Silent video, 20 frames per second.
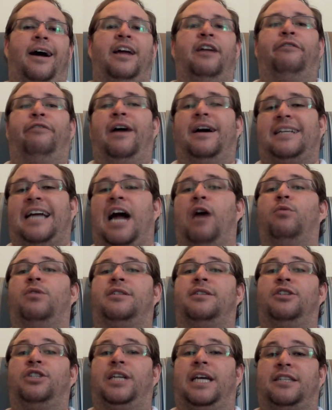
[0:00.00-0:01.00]
In fact, I would
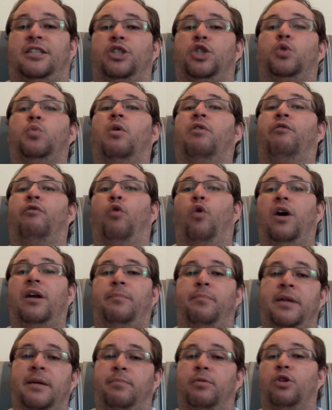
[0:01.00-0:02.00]
suggest that you
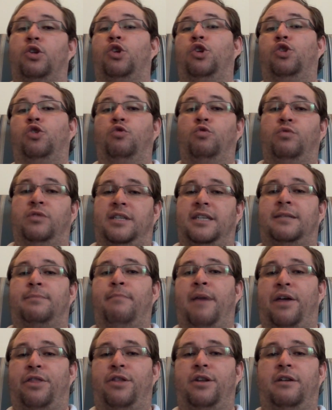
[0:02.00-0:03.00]
avoid people who use this
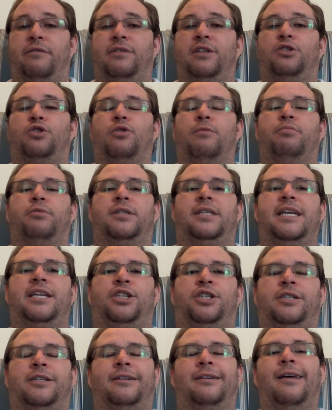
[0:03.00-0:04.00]
method of
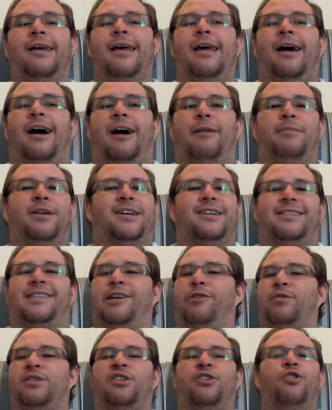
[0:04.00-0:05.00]
interpretation because
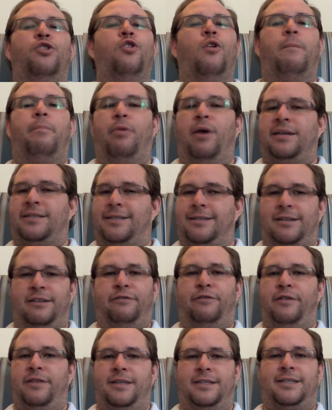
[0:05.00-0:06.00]
there is no
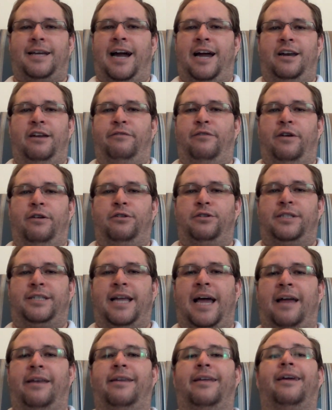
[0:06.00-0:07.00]
precedent for this kind of
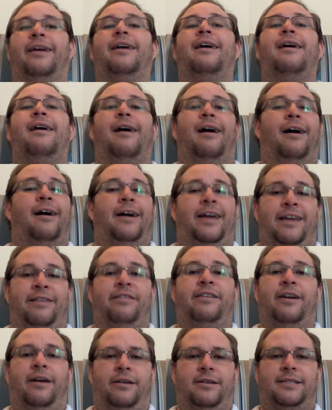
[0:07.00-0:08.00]
understanding
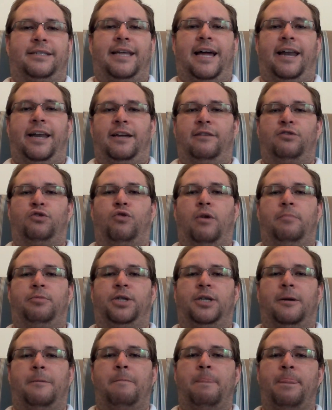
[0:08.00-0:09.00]
in the understanding of
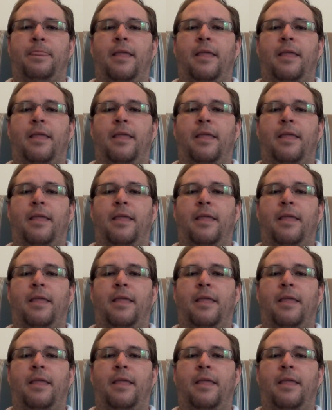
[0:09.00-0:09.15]
Scripture.